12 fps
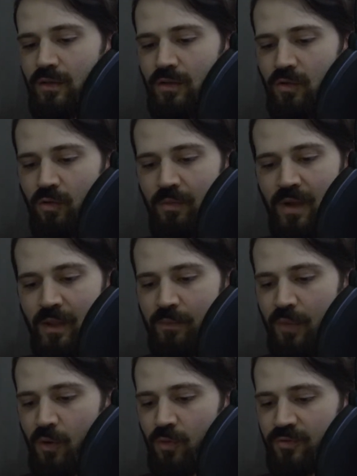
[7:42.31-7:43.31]
You are my
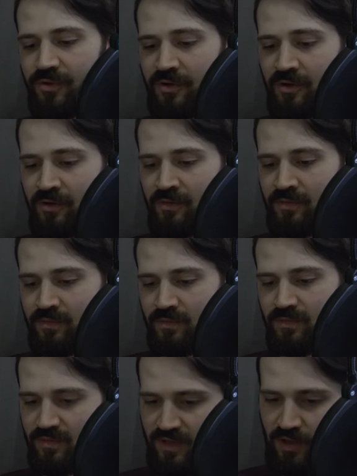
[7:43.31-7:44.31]
boulder,
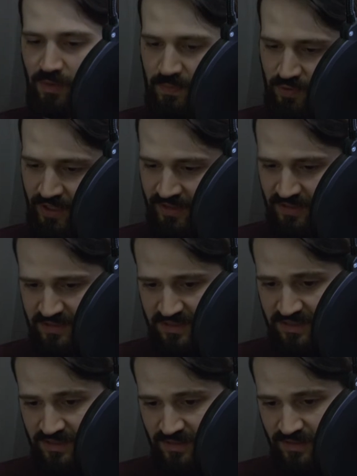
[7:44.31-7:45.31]
dear apprentice.